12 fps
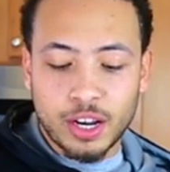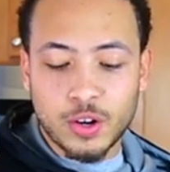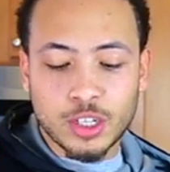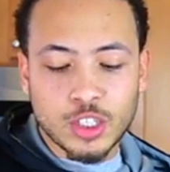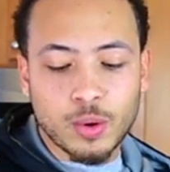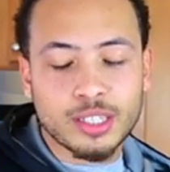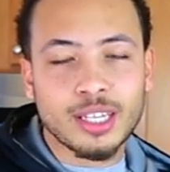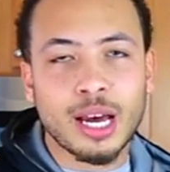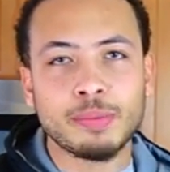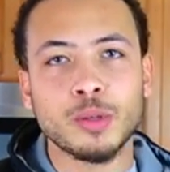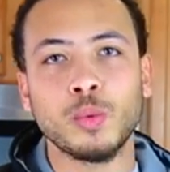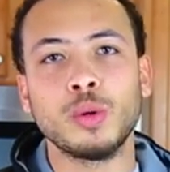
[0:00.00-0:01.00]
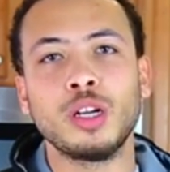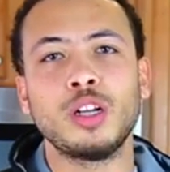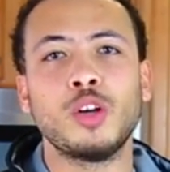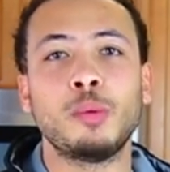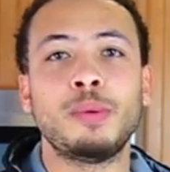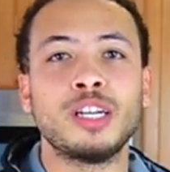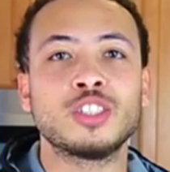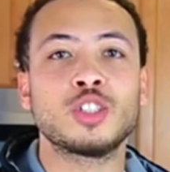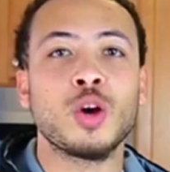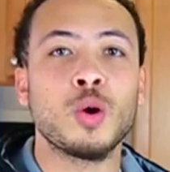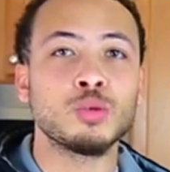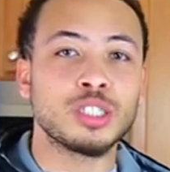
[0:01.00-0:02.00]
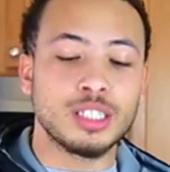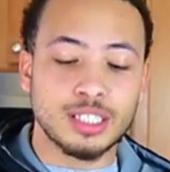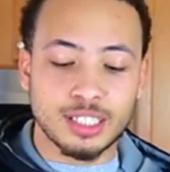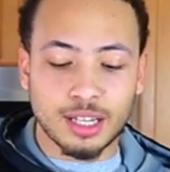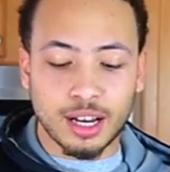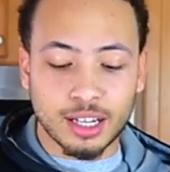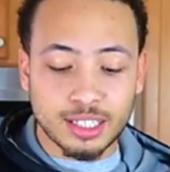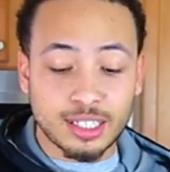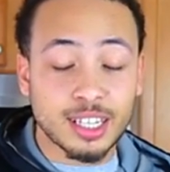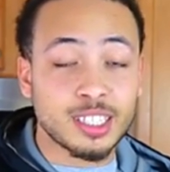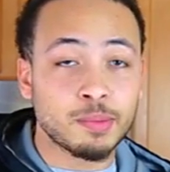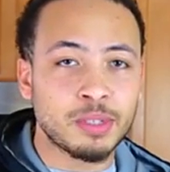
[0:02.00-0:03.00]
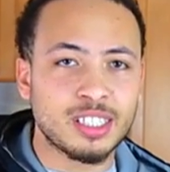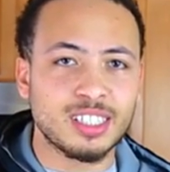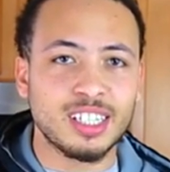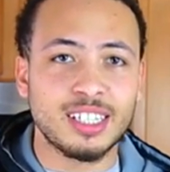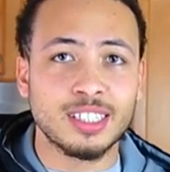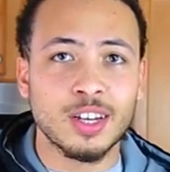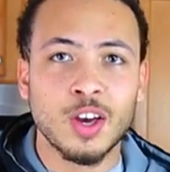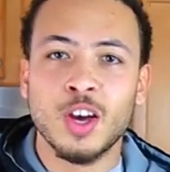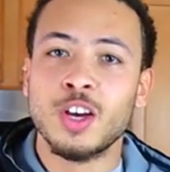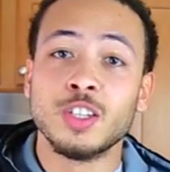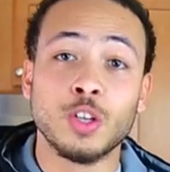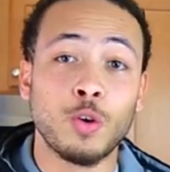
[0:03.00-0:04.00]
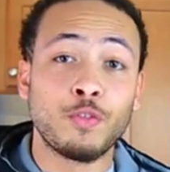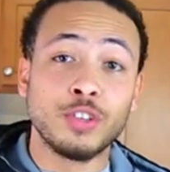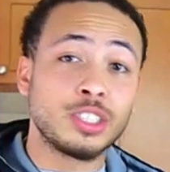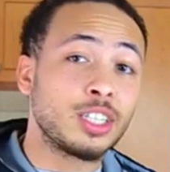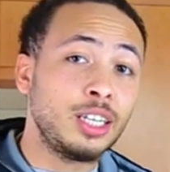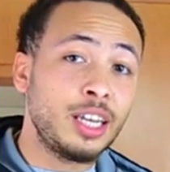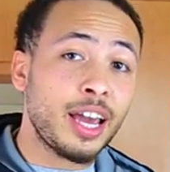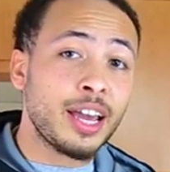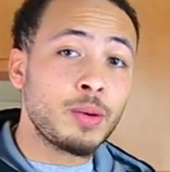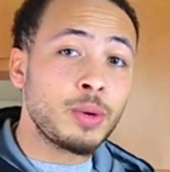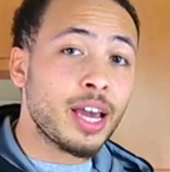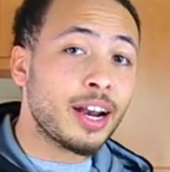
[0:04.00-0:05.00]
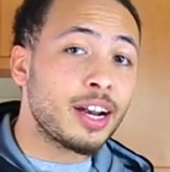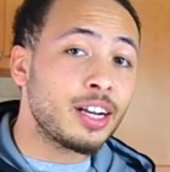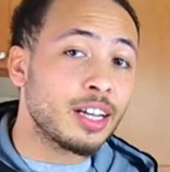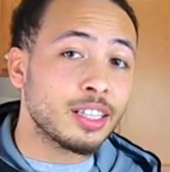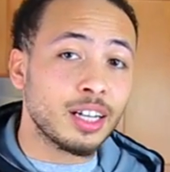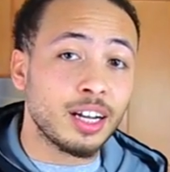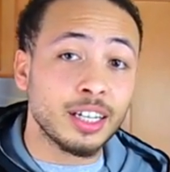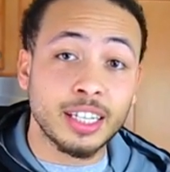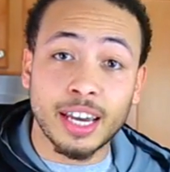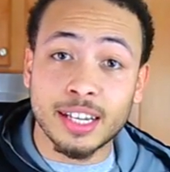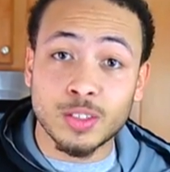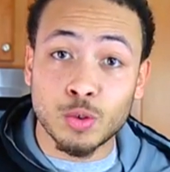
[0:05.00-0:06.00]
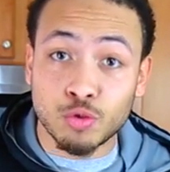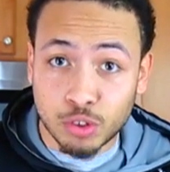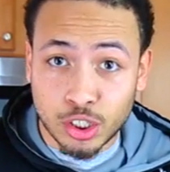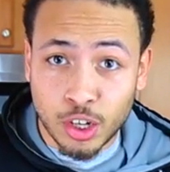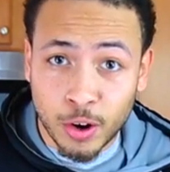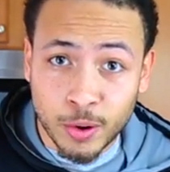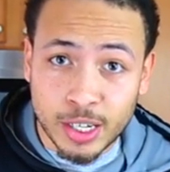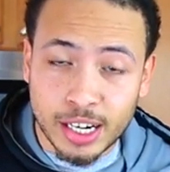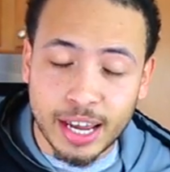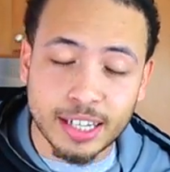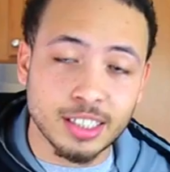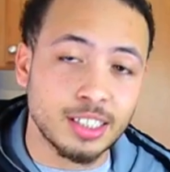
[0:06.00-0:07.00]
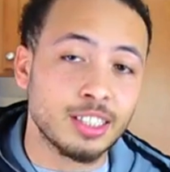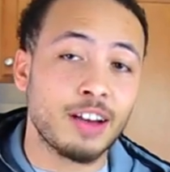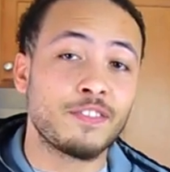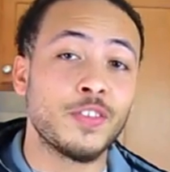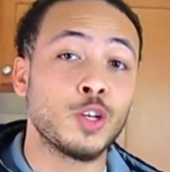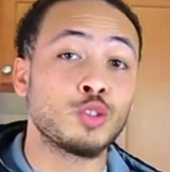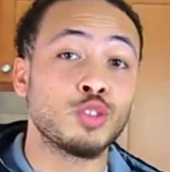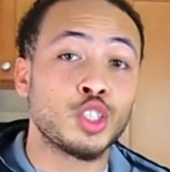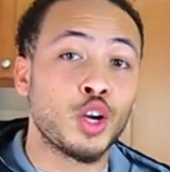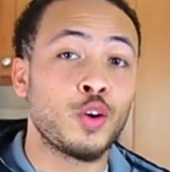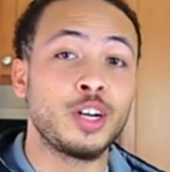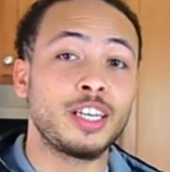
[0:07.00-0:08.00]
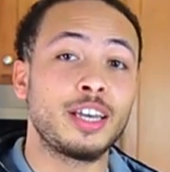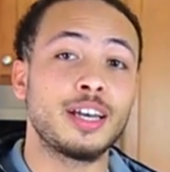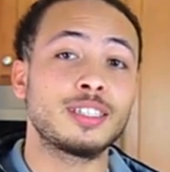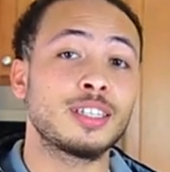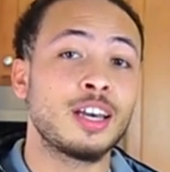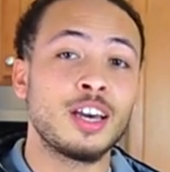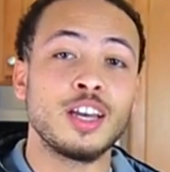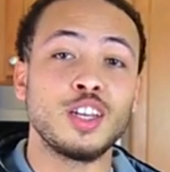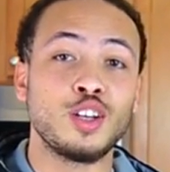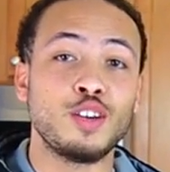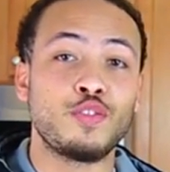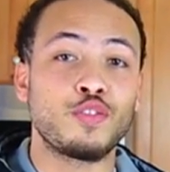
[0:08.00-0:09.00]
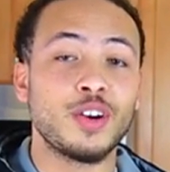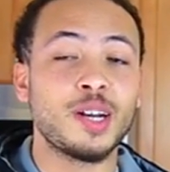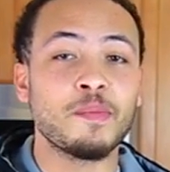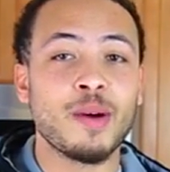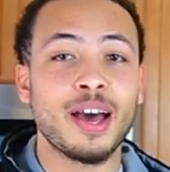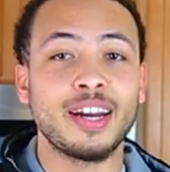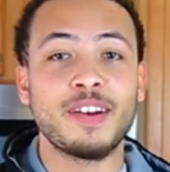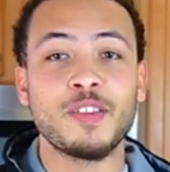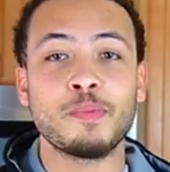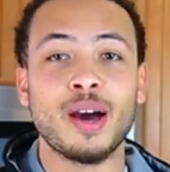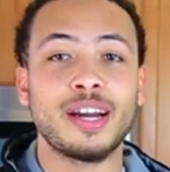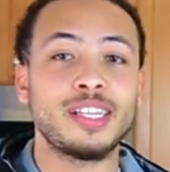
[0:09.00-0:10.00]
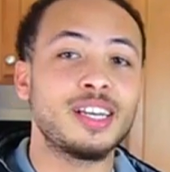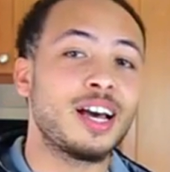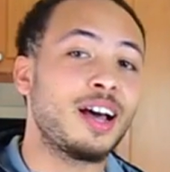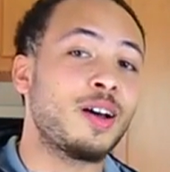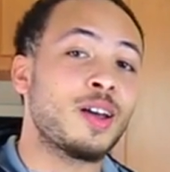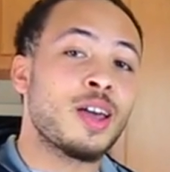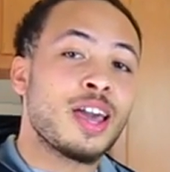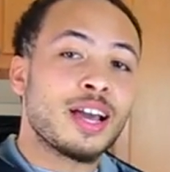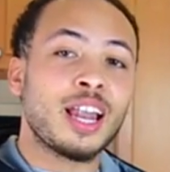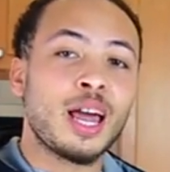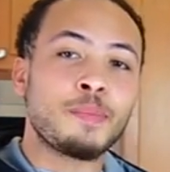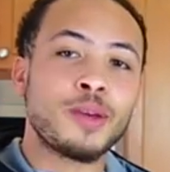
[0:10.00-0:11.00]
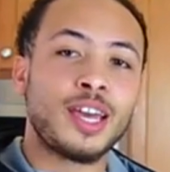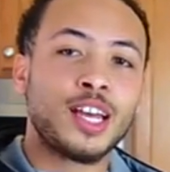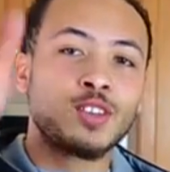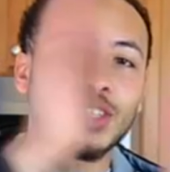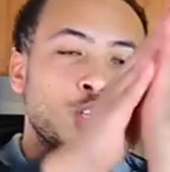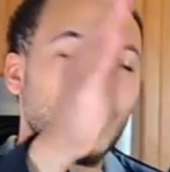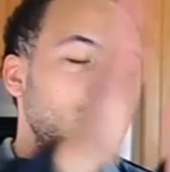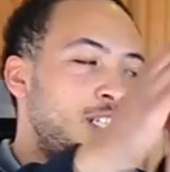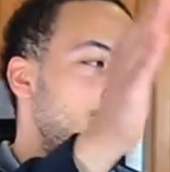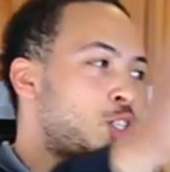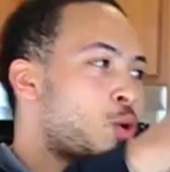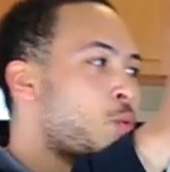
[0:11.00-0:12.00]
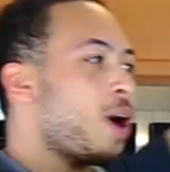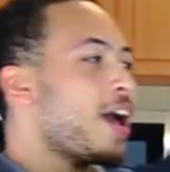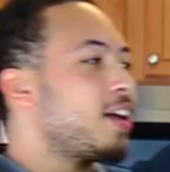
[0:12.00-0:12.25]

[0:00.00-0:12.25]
And also I topped it with a little bit of toasted uh, sesame seeds. So for today, we got another uh, guest who's returning actually. He's our first returning guest. Good friend of mine, everybody. Uh, clap your hands for Tony B2Y.